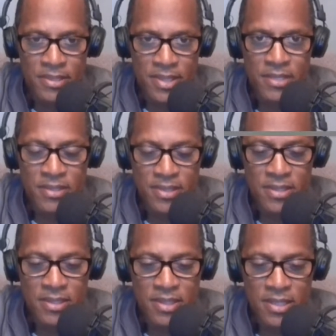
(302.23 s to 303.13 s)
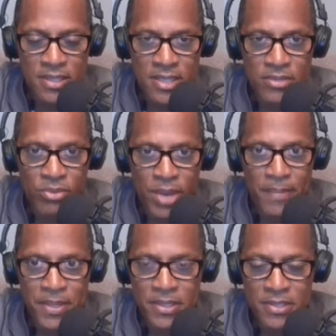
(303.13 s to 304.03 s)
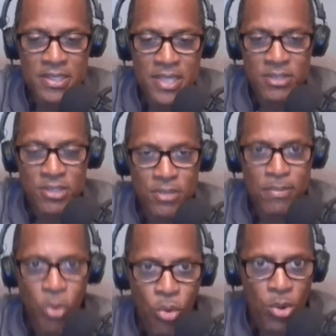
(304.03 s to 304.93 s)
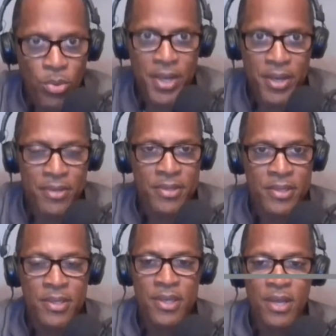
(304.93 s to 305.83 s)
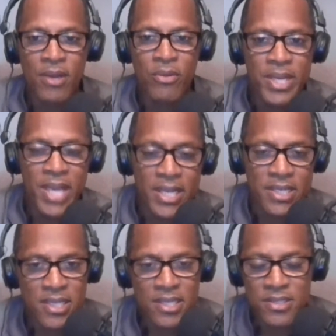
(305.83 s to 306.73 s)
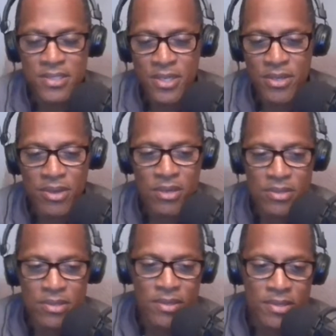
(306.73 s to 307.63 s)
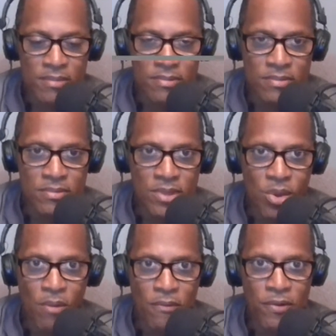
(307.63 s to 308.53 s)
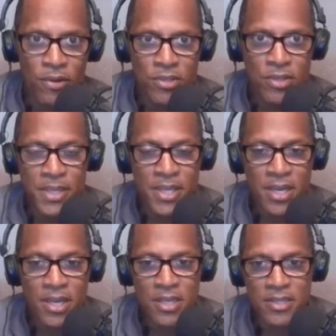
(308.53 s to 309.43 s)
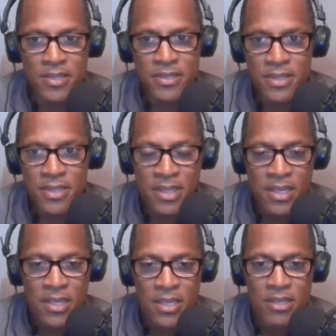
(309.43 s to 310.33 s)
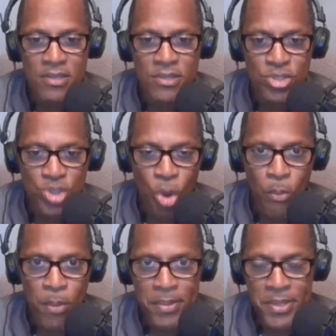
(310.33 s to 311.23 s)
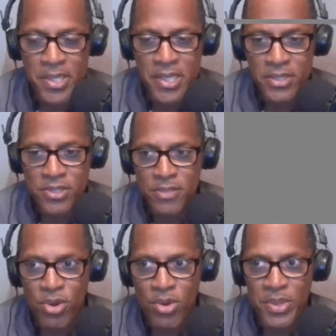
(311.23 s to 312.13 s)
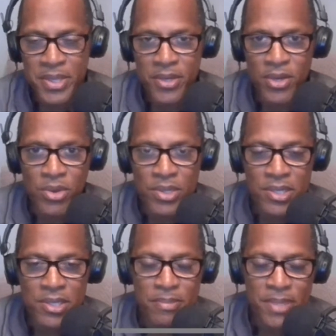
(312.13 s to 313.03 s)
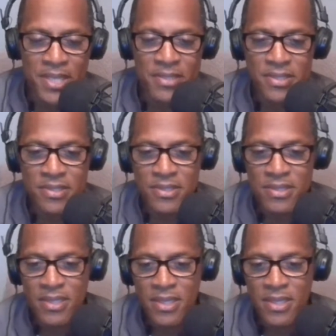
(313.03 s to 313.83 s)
it's getting rampant and it's getting to the point where we got kids that are going further and beyond the scope of bullying to the point where they're going to other places